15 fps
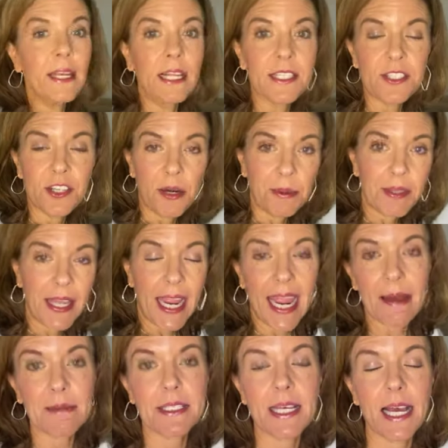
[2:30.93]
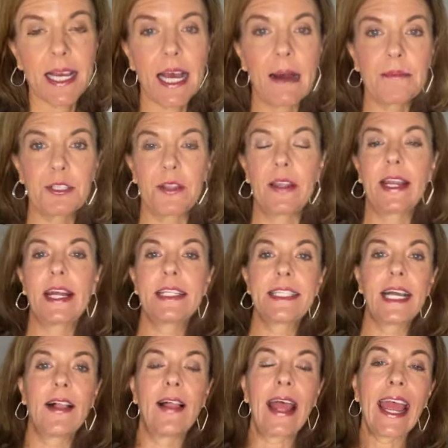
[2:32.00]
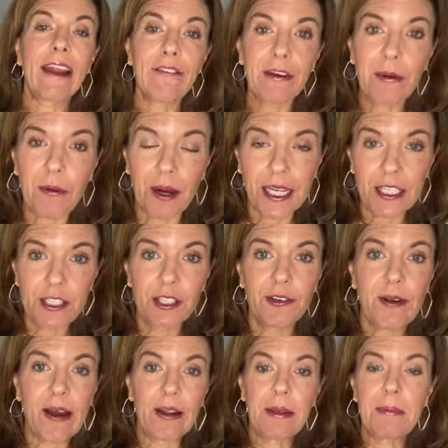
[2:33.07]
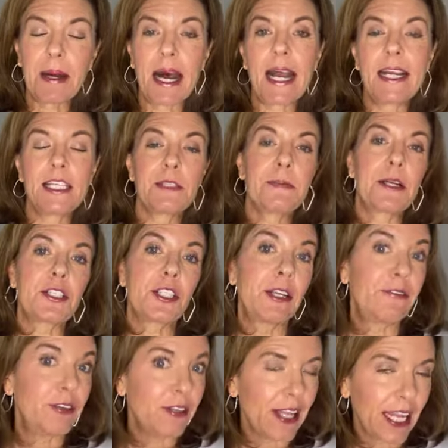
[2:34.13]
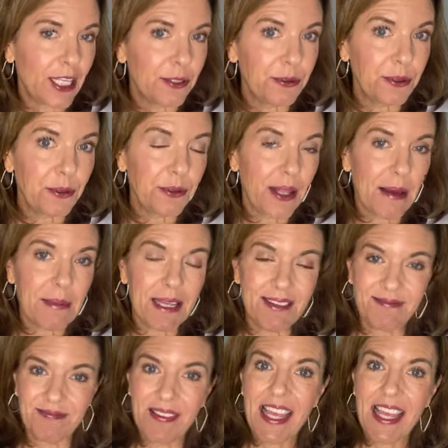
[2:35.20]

let's start with the Amazon option that I tell everyone to go out and buy, especially if you like Lululemon.